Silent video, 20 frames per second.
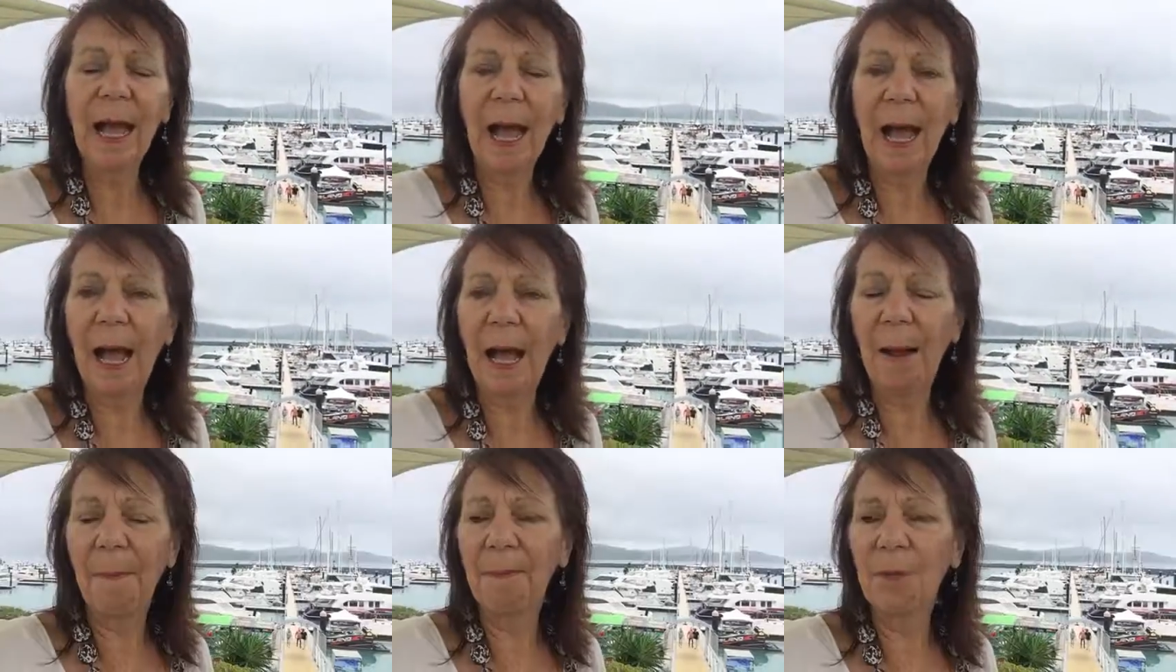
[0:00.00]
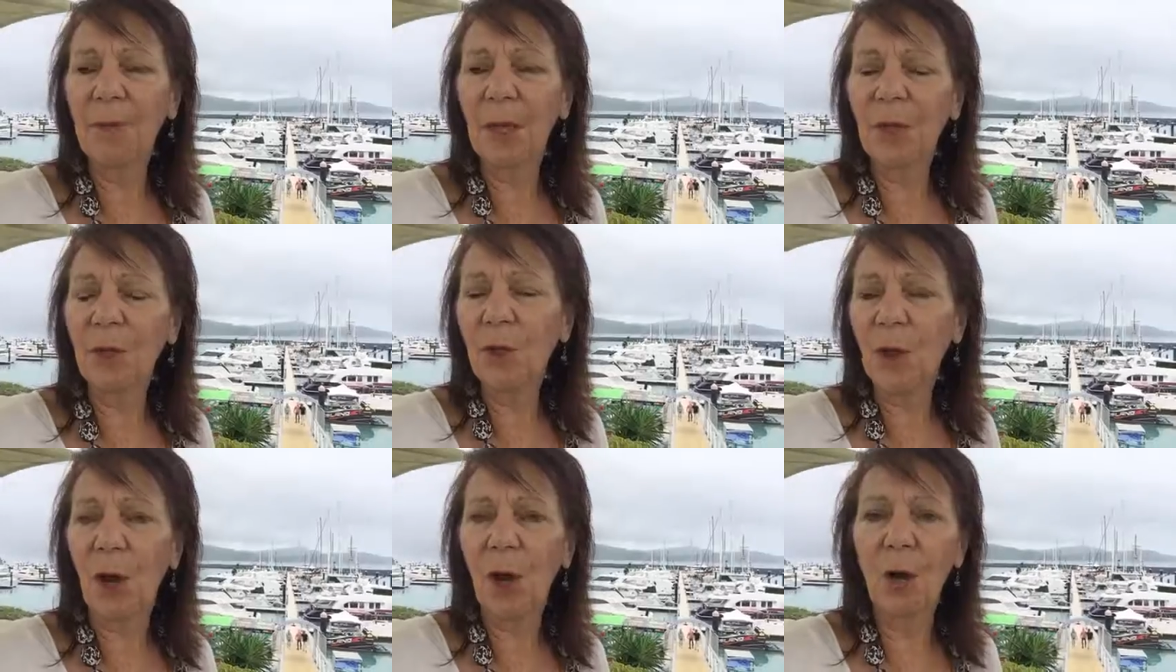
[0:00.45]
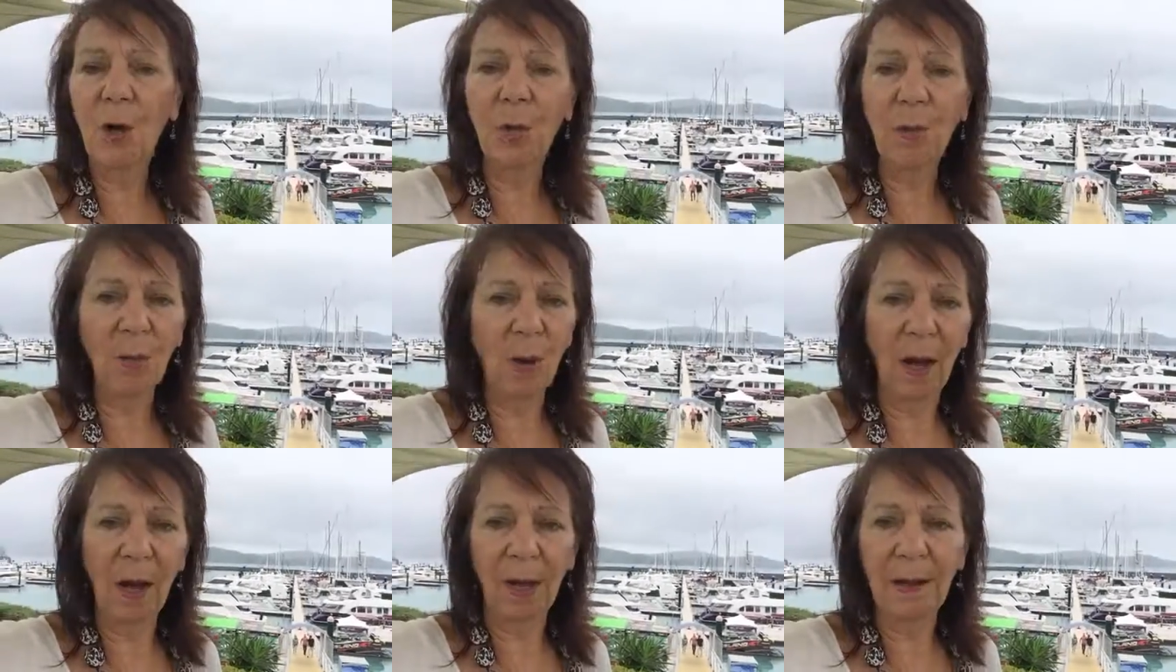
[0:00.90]
Um,
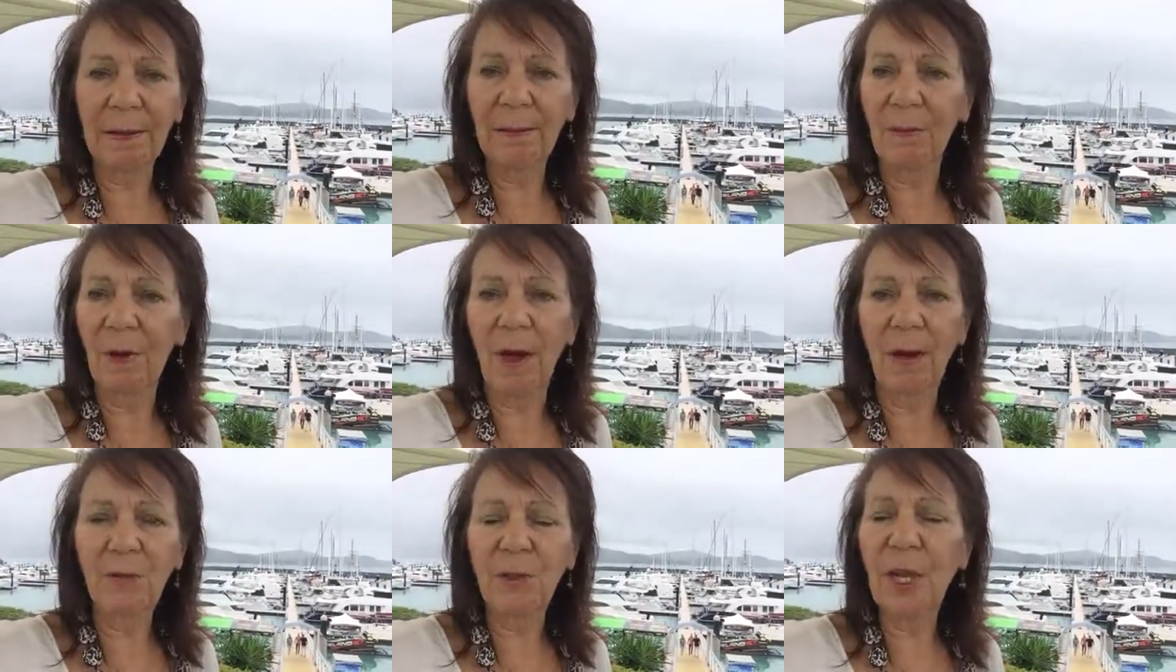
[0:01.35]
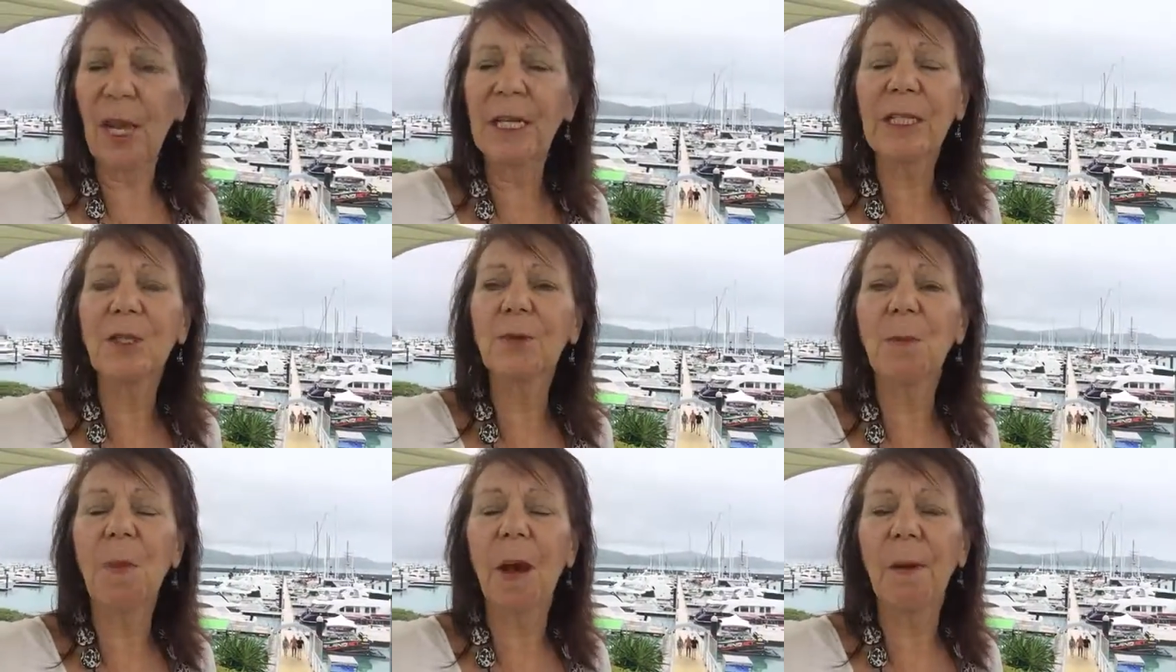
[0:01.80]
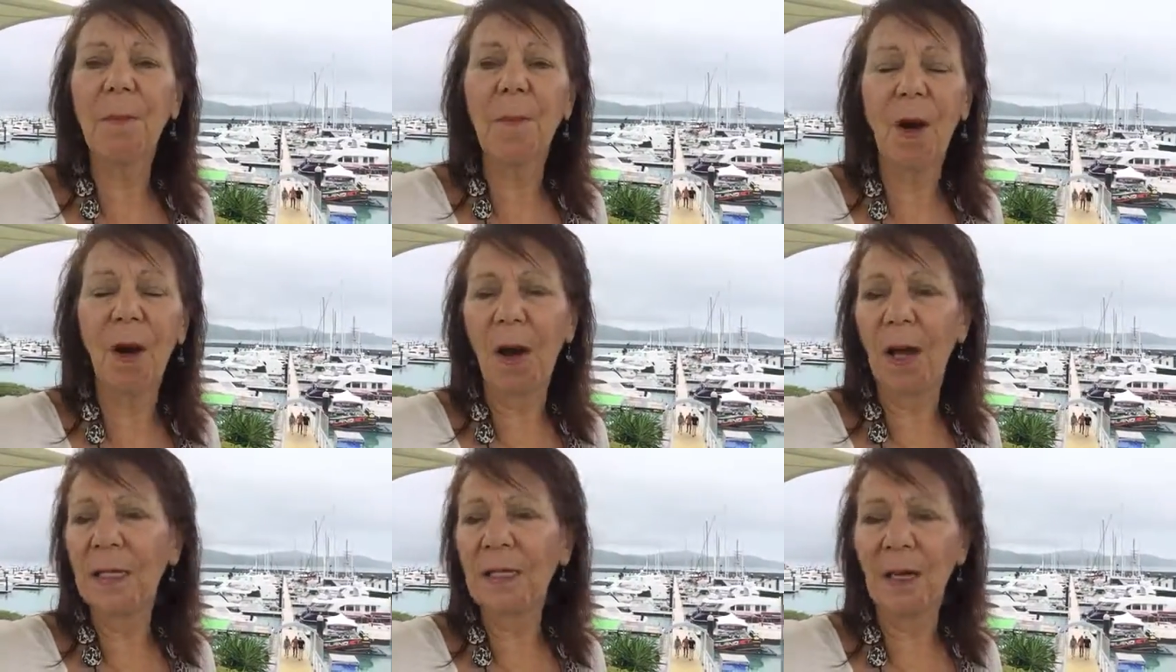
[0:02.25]
no, I, I've changed my
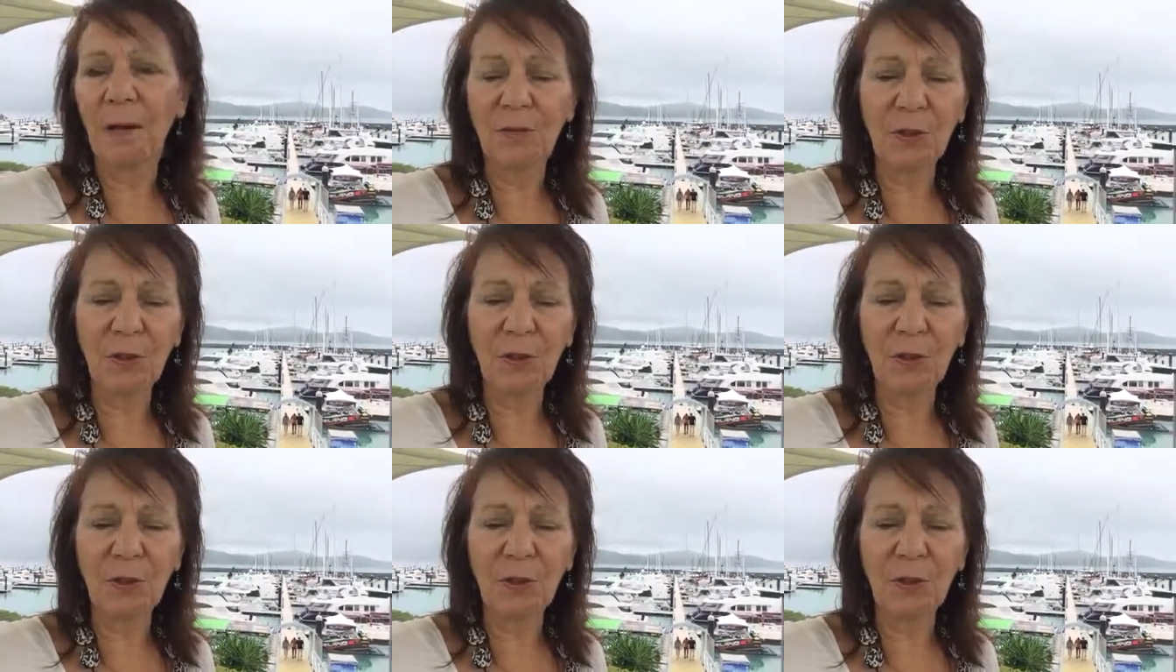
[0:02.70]
mind.